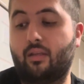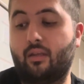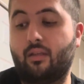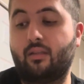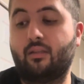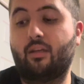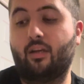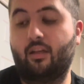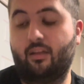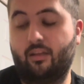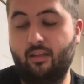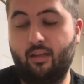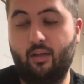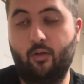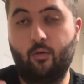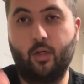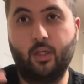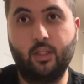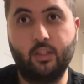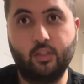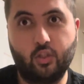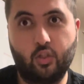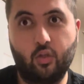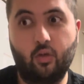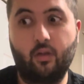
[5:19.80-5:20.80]
they, they were
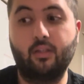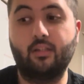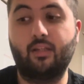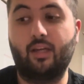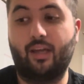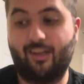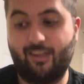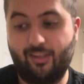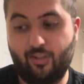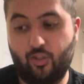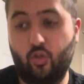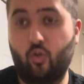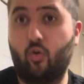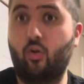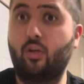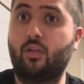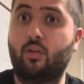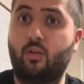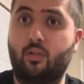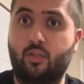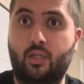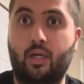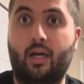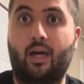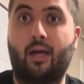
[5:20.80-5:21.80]
enjoy they enjoyed
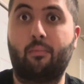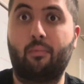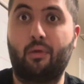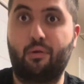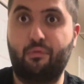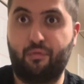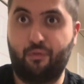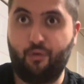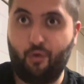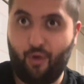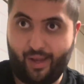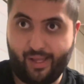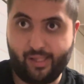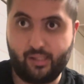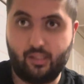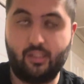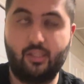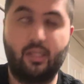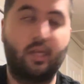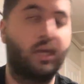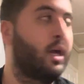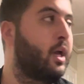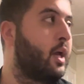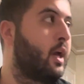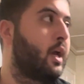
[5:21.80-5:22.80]
their time in France.
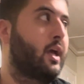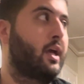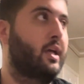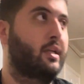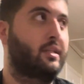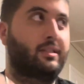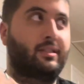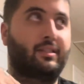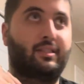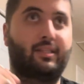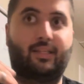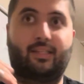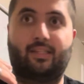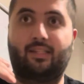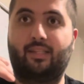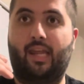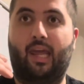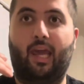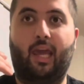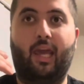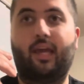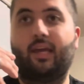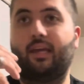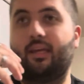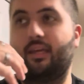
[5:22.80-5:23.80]

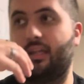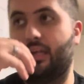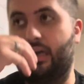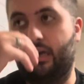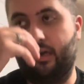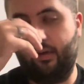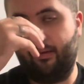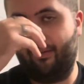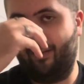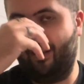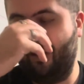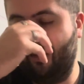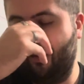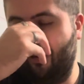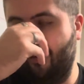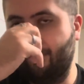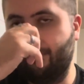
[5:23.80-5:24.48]
They you know what I mean?